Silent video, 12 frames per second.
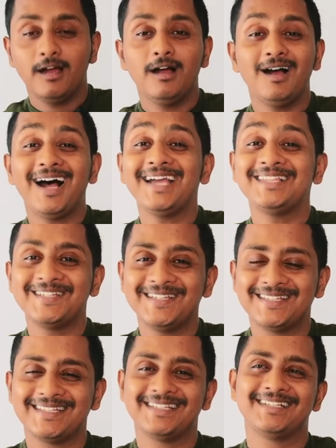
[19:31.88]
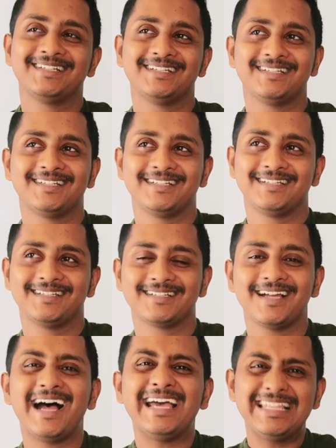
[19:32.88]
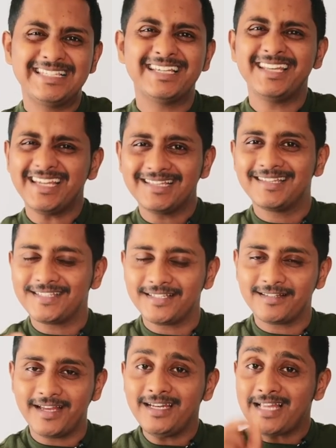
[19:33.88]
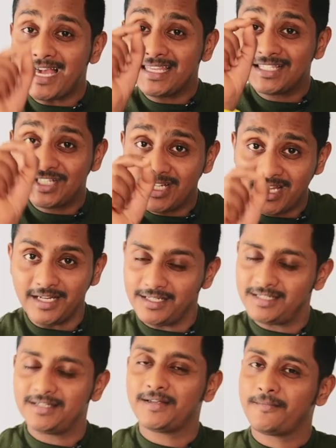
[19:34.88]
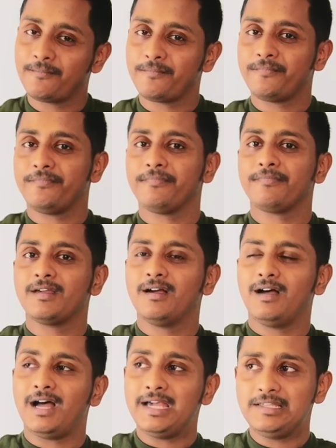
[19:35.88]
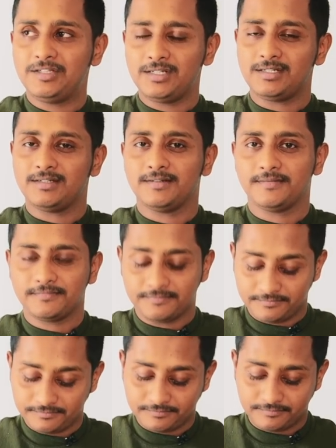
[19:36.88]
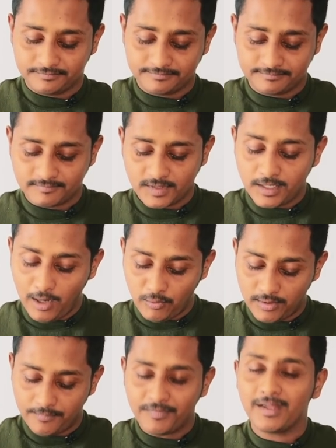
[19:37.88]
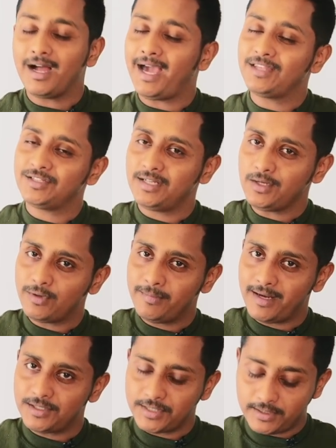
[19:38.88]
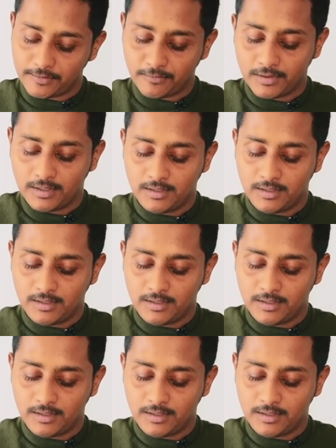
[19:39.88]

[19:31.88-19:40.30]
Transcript: Hygiene, hygienic they say, right? Hygiene I need. Hygiene, noun. Hygienic will be adjective.